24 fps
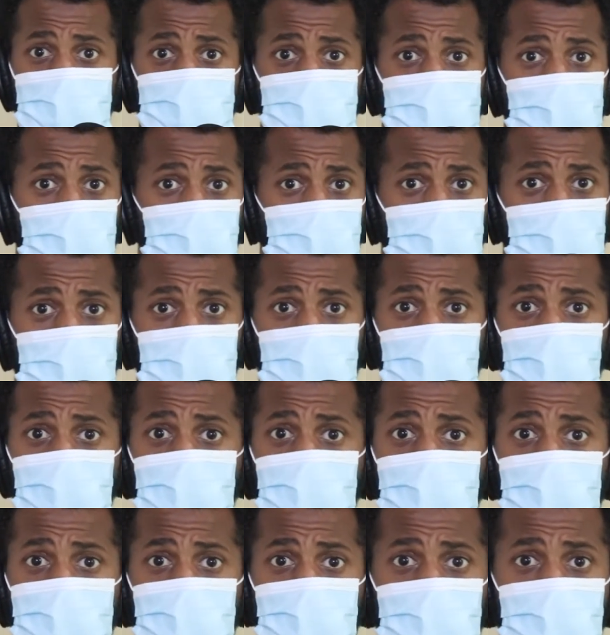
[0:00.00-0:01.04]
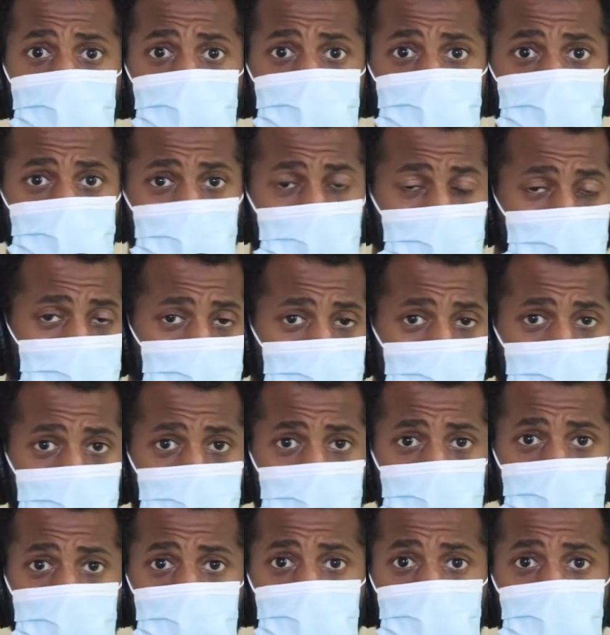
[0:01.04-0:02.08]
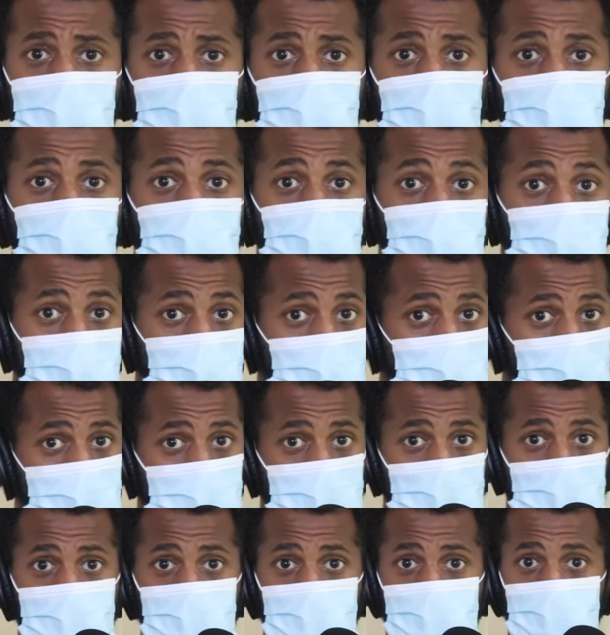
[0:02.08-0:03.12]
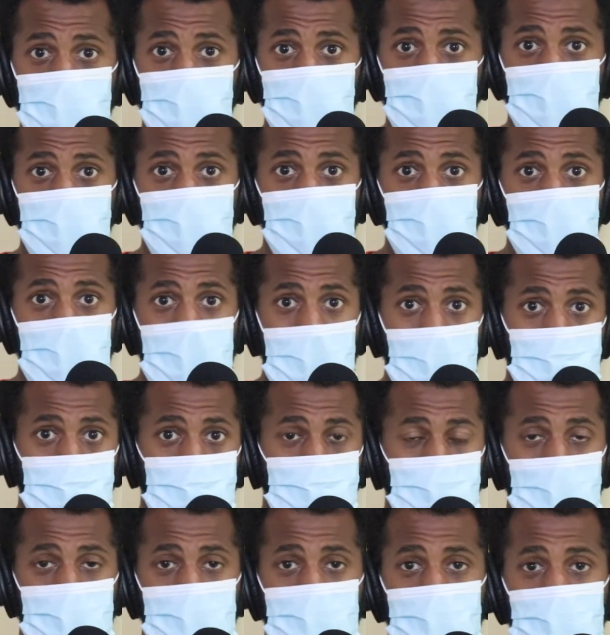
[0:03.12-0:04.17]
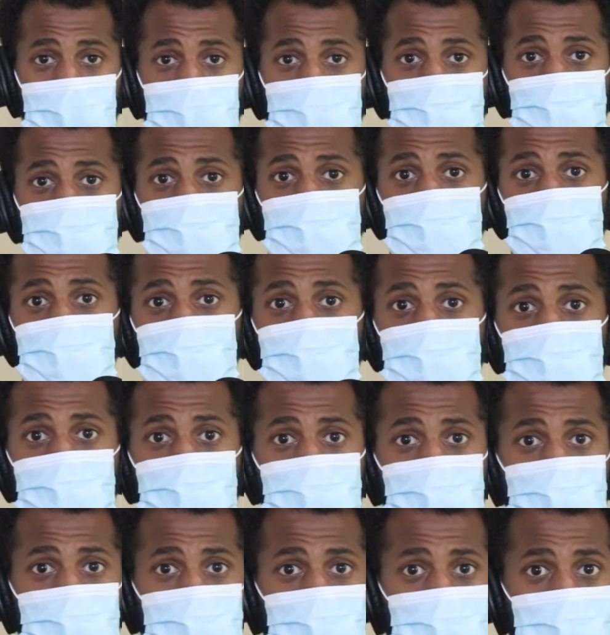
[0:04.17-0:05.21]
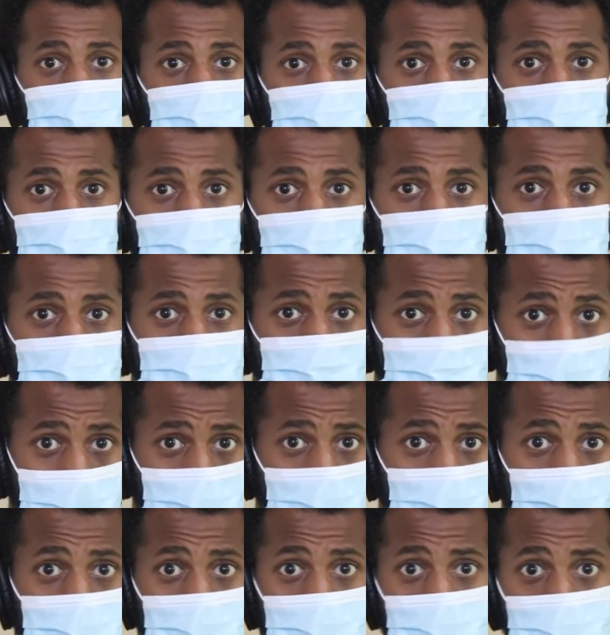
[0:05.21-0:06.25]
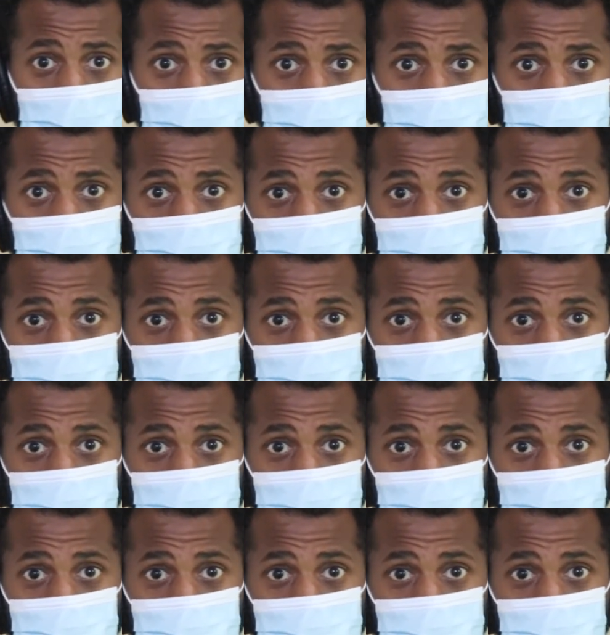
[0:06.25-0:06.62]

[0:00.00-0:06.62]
SoundCloud, Spotify, Google Play, Apple Podcasts, Spotify again.